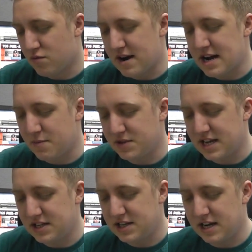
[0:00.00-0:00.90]
radio
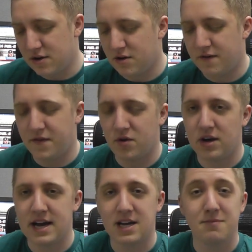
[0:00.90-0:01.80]
presenting or for
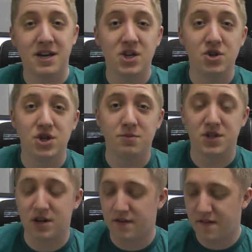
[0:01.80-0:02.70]
like my YouTube
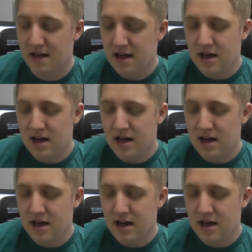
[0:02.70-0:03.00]
stuff,